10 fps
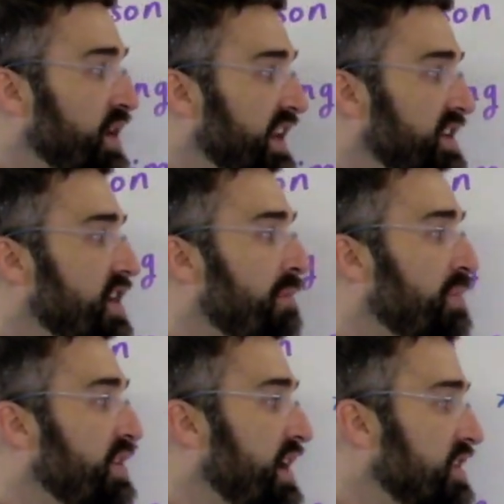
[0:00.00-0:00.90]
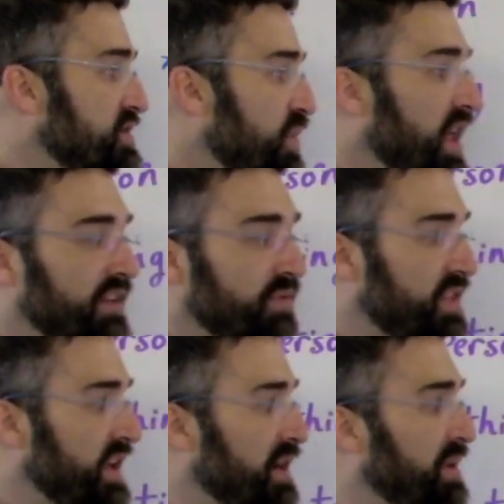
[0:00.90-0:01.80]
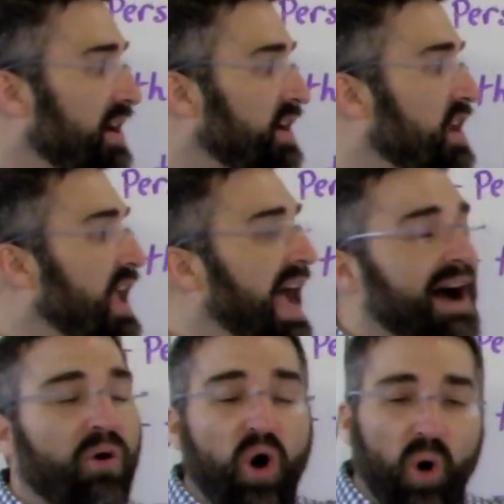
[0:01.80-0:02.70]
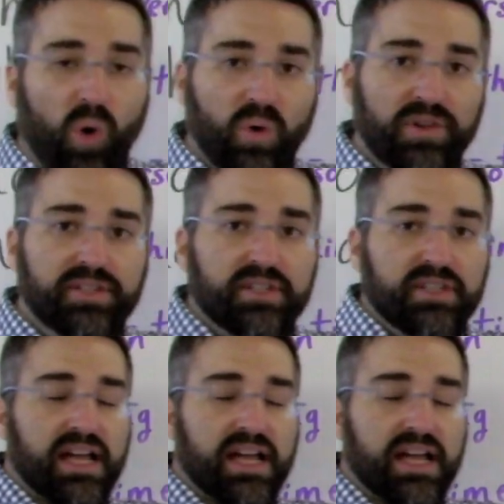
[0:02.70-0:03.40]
We get a number there as well if we think about it. How old?